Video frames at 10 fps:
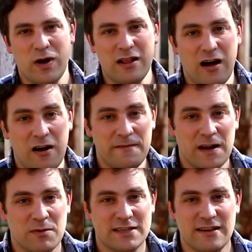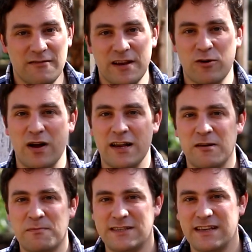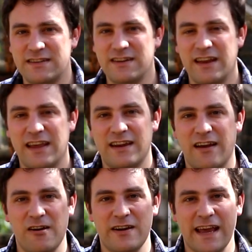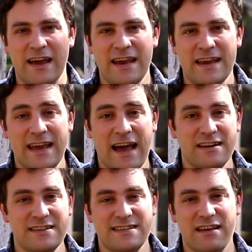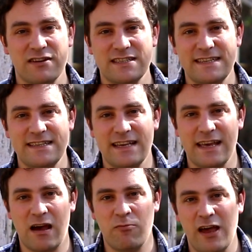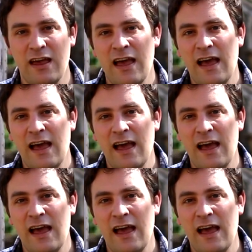well I found myself in quite a good position in owning a Canon 70D camera